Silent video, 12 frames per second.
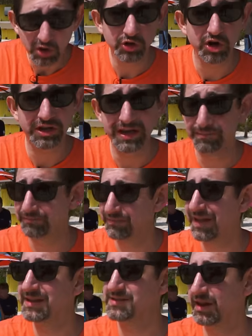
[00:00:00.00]
Cookie,
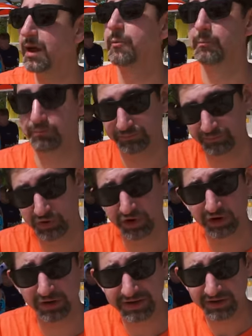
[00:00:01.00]
that's a
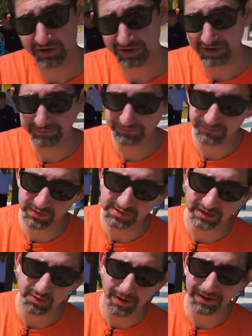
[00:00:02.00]
good looking cookie. Feels
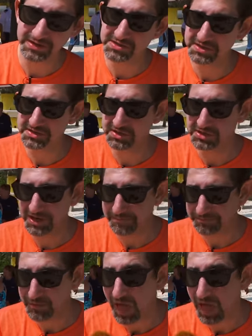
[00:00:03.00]
like the right consistency.